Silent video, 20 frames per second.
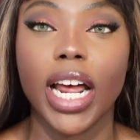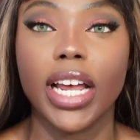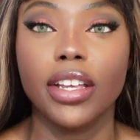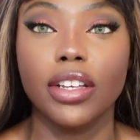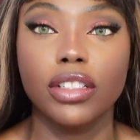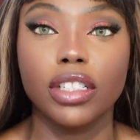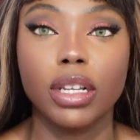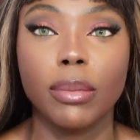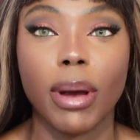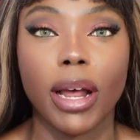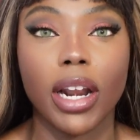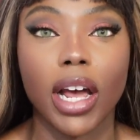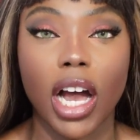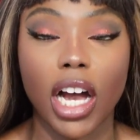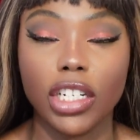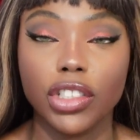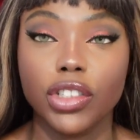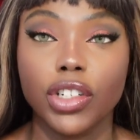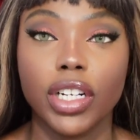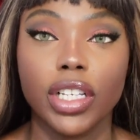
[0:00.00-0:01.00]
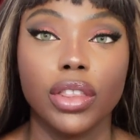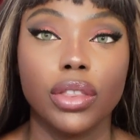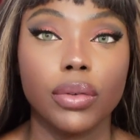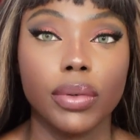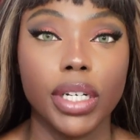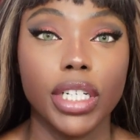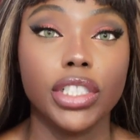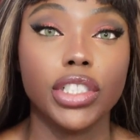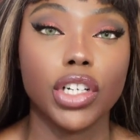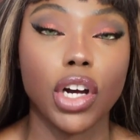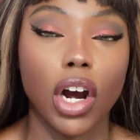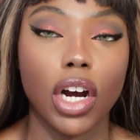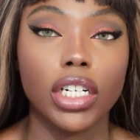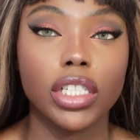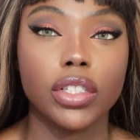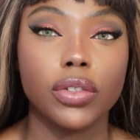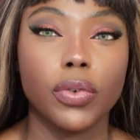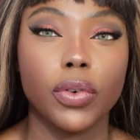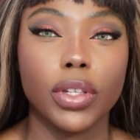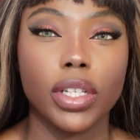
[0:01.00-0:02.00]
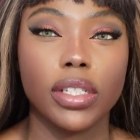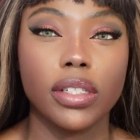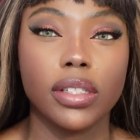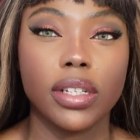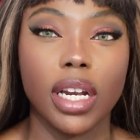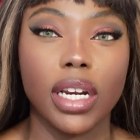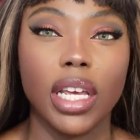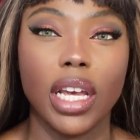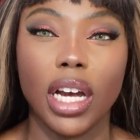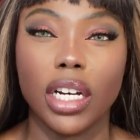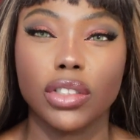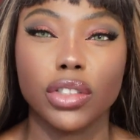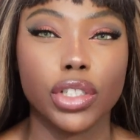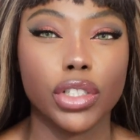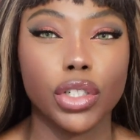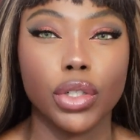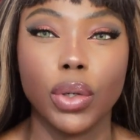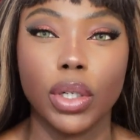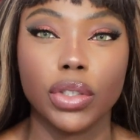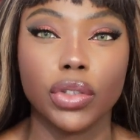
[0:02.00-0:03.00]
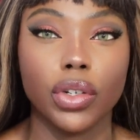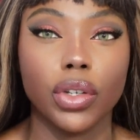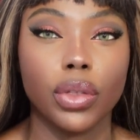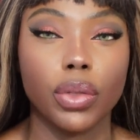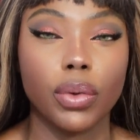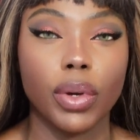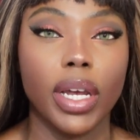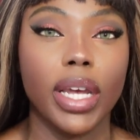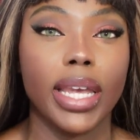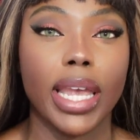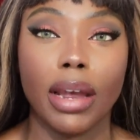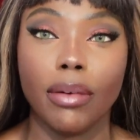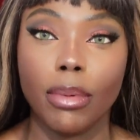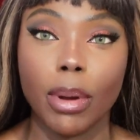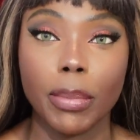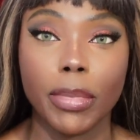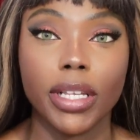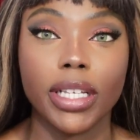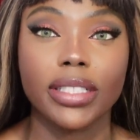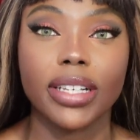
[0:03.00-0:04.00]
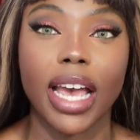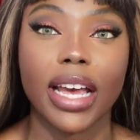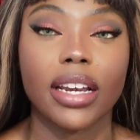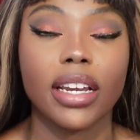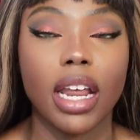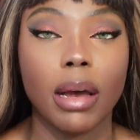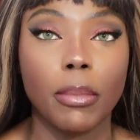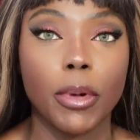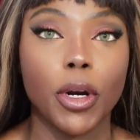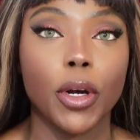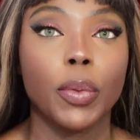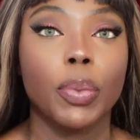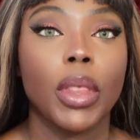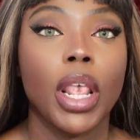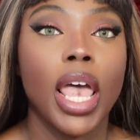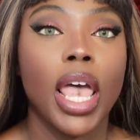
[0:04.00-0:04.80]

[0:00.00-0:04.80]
I used about 103 charts for this study, 102, 103, can't remember the exact number.